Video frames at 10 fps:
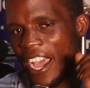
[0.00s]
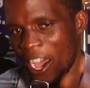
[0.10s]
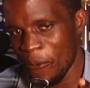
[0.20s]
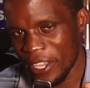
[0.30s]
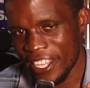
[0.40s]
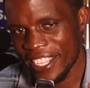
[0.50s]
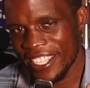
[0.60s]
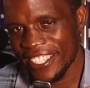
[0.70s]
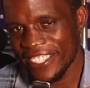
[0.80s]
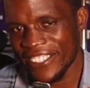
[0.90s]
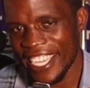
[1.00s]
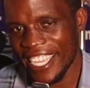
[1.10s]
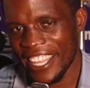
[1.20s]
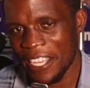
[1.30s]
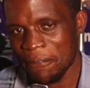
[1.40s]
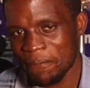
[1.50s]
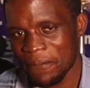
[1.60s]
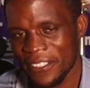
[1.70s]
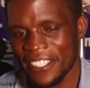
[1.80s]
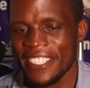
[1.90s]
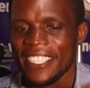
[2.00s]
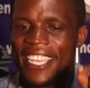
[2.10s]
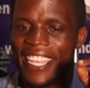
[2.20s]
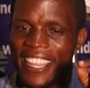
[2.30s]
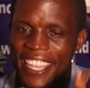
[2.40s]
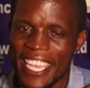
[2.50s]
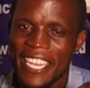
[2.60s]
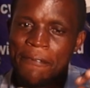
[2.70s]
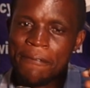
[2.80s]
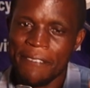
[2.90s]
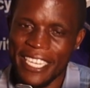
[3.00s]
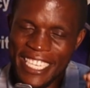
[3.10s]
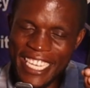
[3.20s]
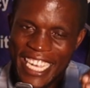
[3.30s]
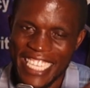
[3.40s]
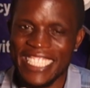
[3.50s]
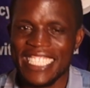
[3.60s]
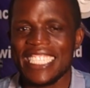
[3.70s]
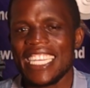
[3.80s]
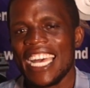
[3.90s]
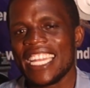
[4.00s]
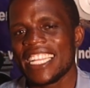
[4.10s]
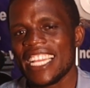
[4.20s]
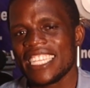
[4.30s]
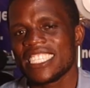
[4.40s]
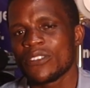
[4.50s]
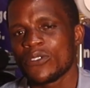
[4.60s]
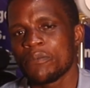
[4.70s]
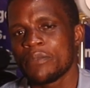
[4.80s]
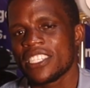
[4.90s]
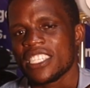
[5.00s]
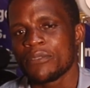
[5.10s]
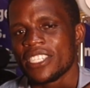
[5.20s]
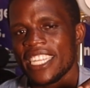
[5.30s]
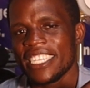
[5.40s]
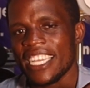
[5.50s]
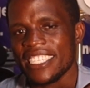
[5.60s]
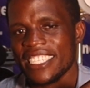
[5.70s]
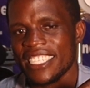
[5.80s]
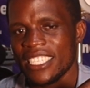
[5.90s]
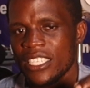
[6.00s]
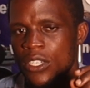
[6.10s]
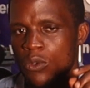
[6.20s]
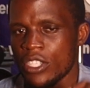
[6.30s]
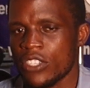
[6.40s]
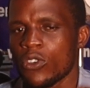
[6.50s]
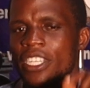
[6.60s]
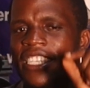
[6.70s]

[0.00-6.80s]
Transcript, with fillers: Are we together? Then fatty acids and glycerine will be simultaneously withdrawn.